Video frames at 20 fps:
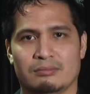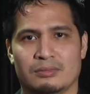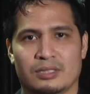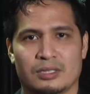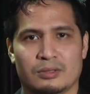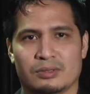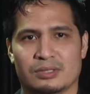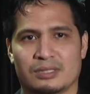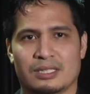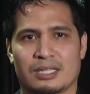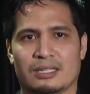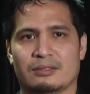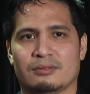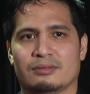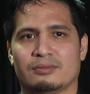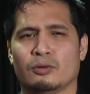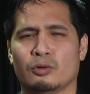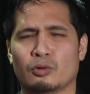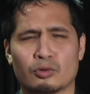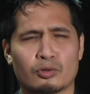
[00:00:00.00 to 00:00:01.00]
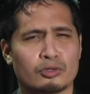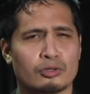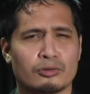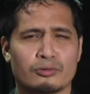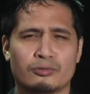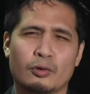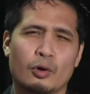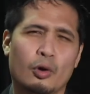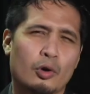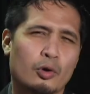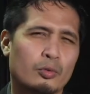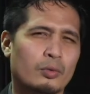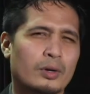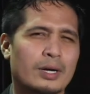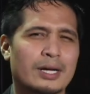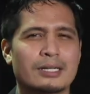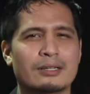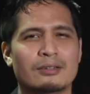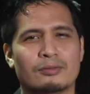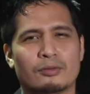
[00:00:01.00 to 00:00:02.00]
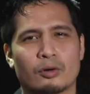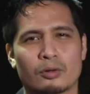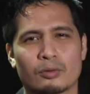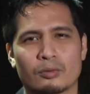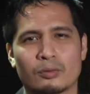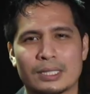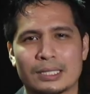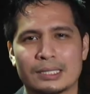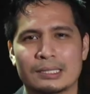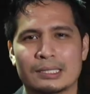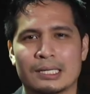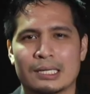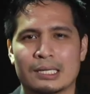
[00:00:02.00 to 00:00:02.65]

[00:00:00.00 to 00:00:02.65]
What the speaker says: It was like 4-1.